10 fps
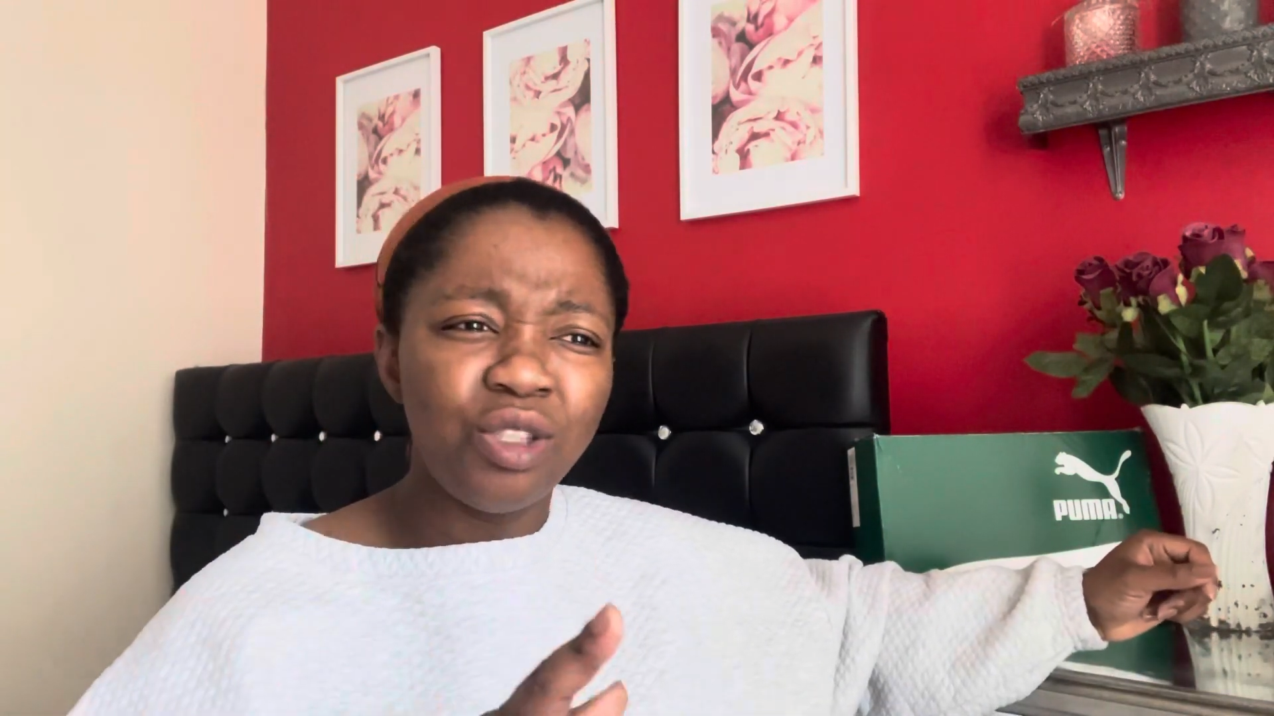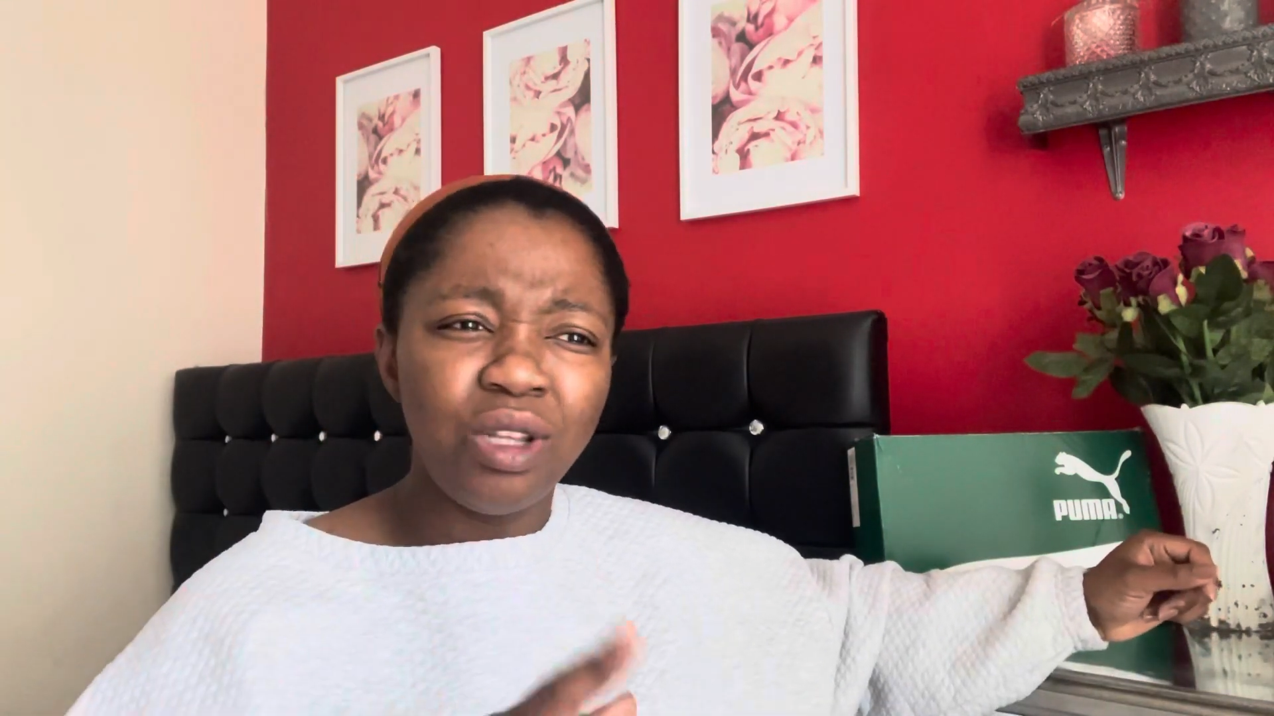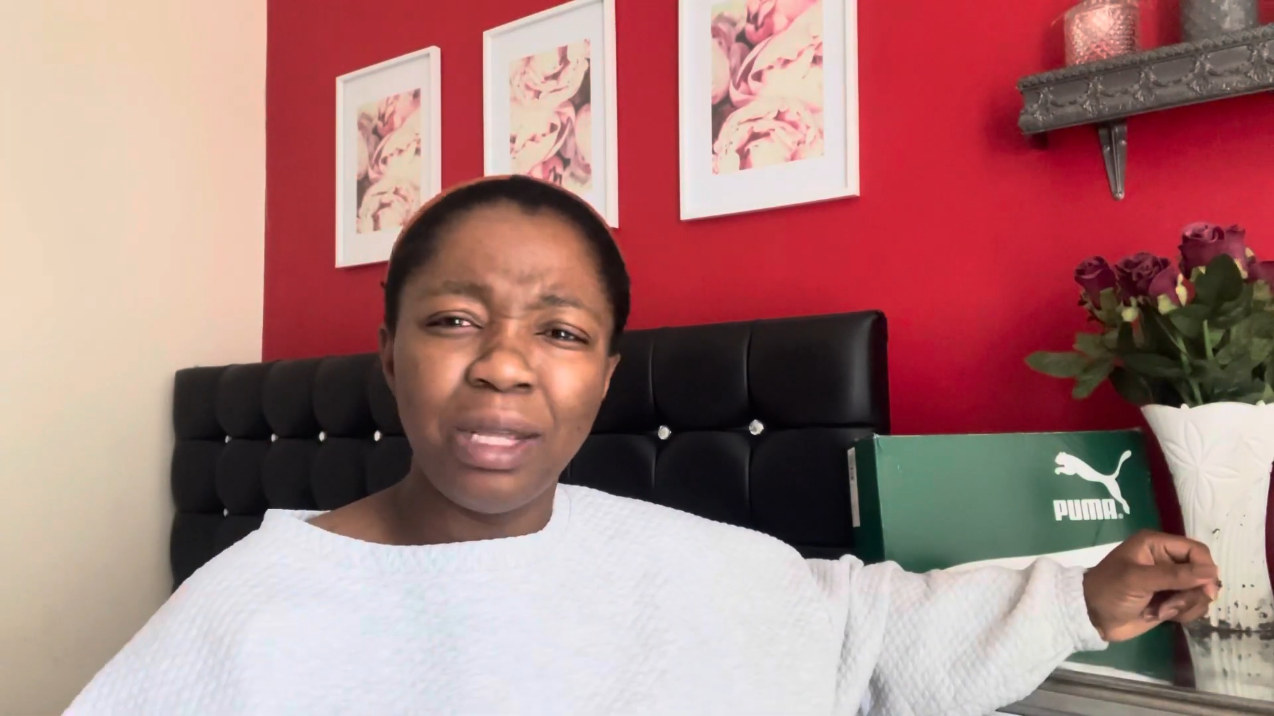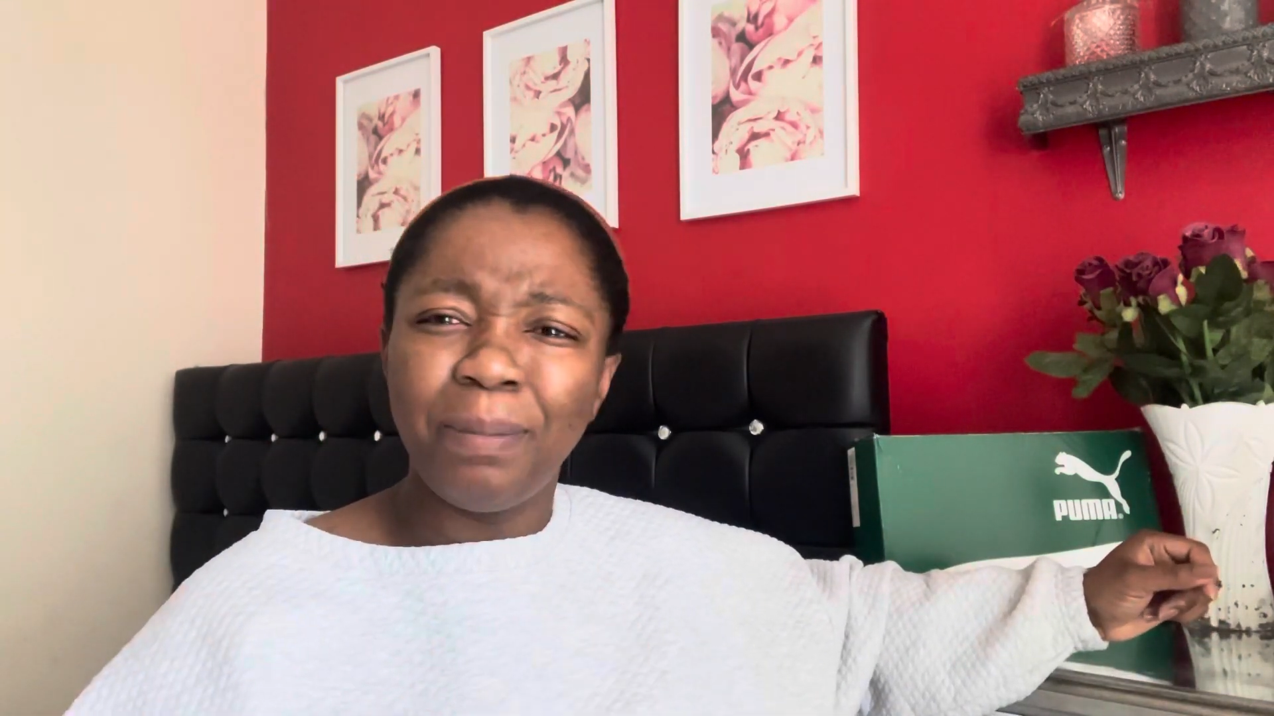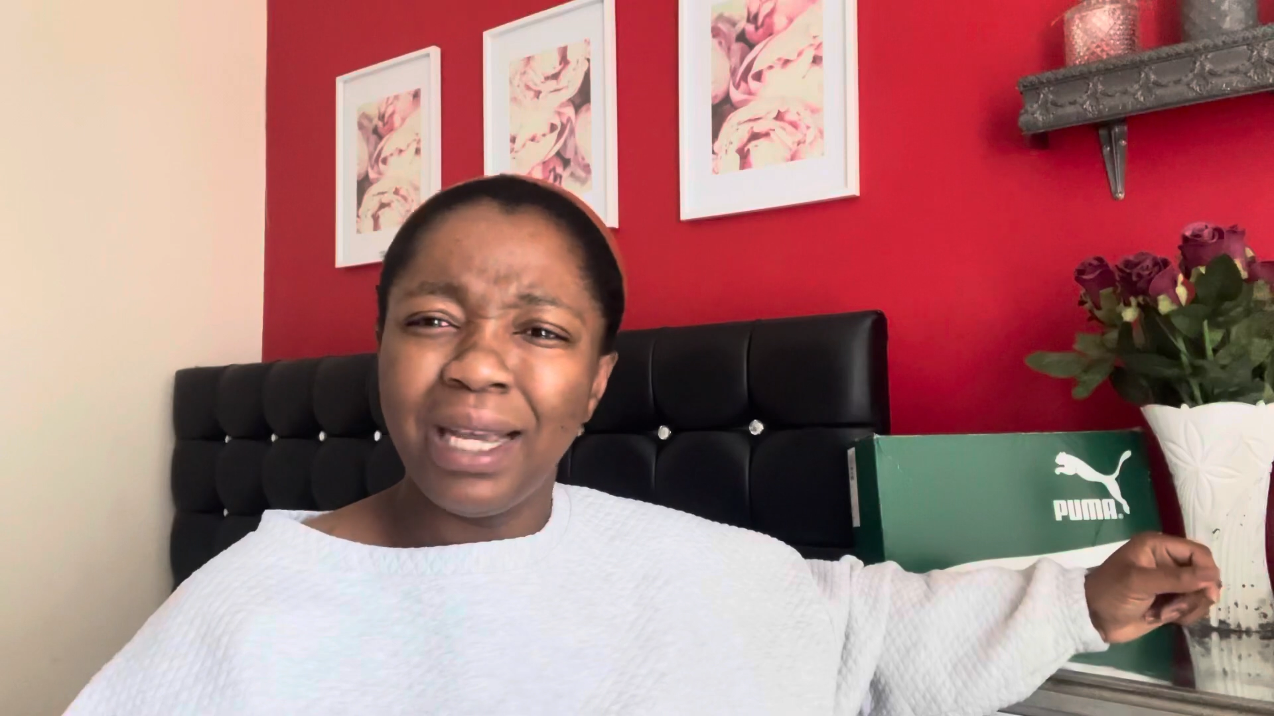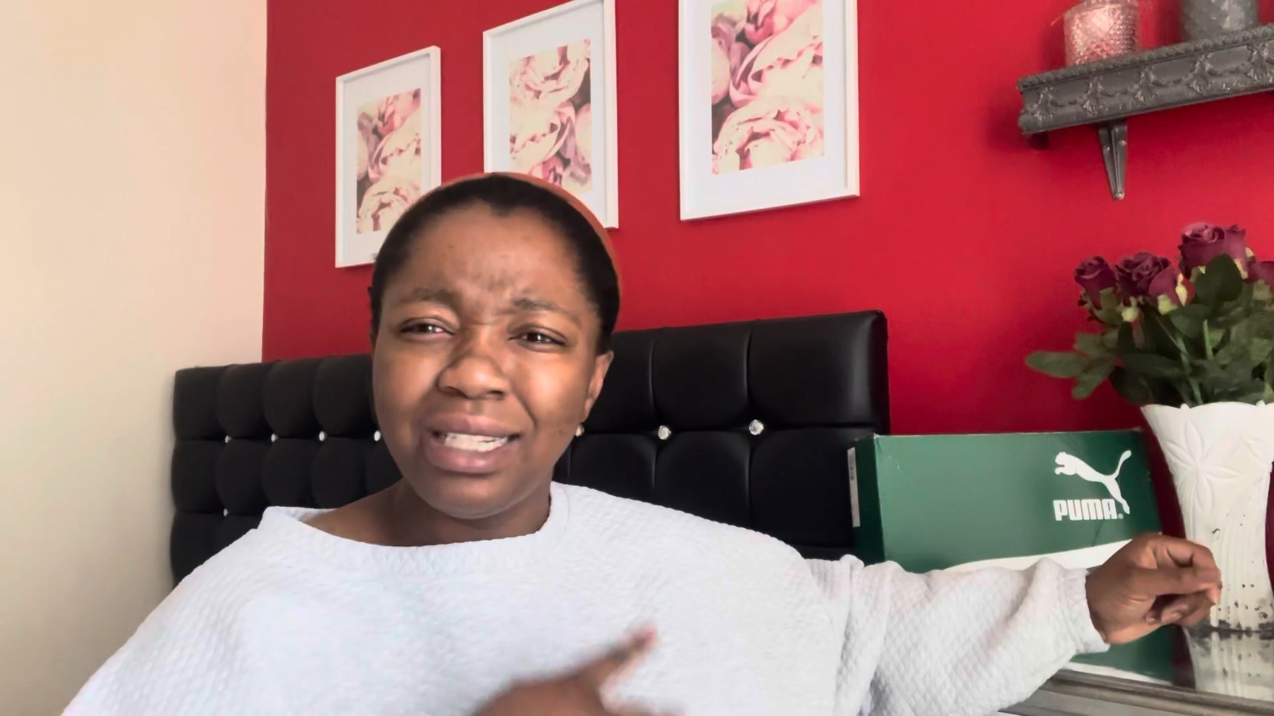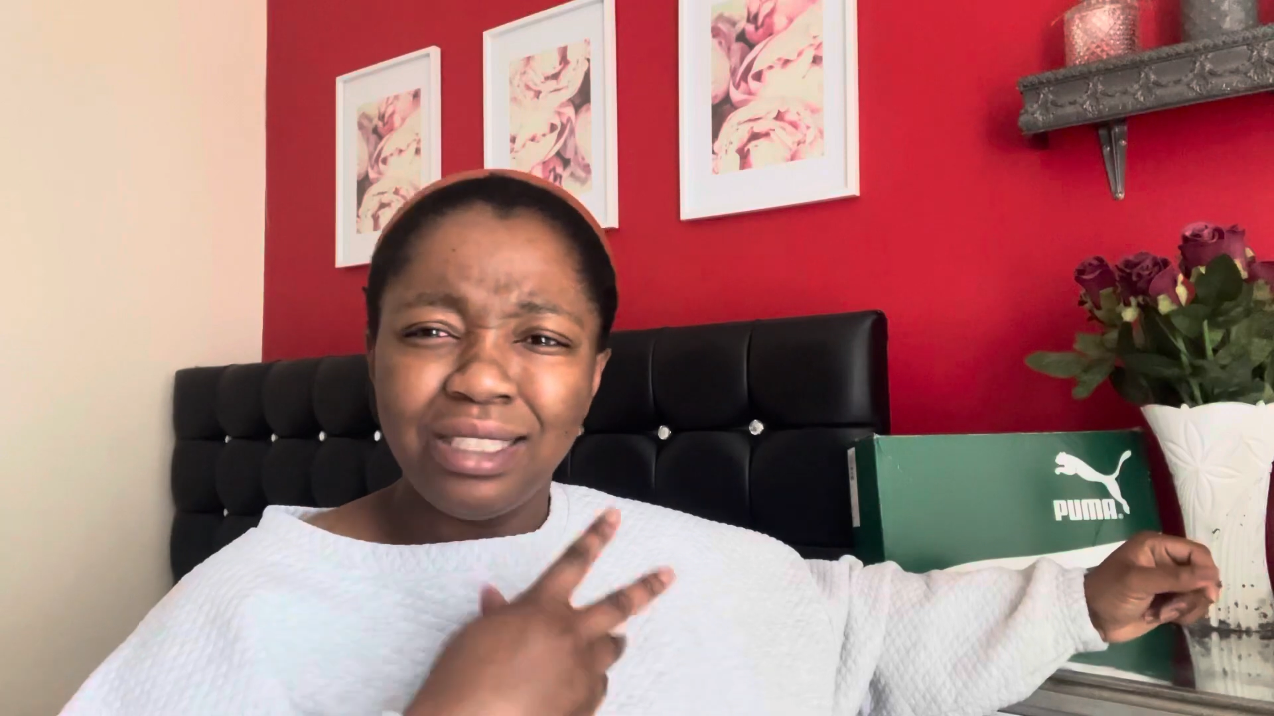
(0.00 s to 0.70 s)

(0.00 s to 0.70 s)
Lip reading: on the bed,